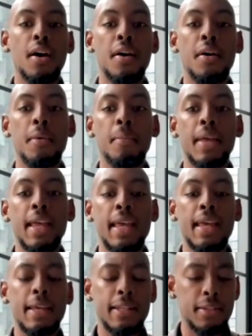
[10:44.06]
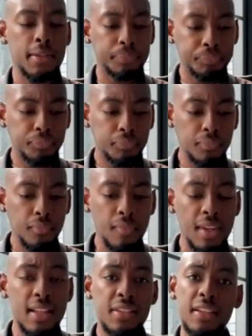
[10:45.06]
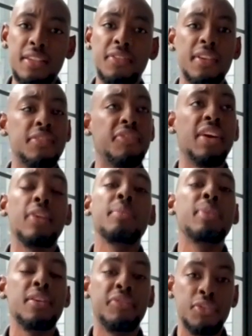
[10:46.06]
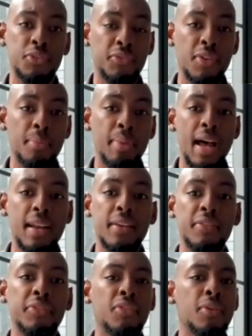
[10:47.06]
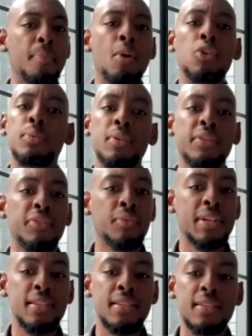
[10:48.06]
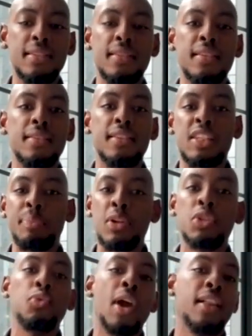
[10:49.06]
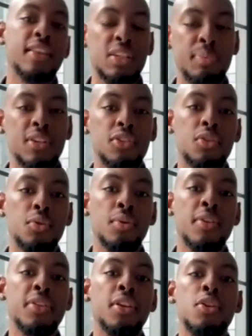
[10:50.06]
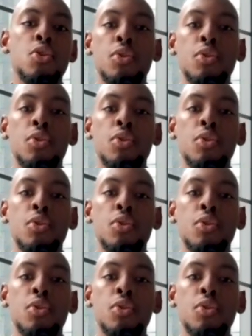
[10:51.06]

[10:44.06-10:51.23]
And it's very beneficial for the body for multiple different reasons. The spirituality speaks to it.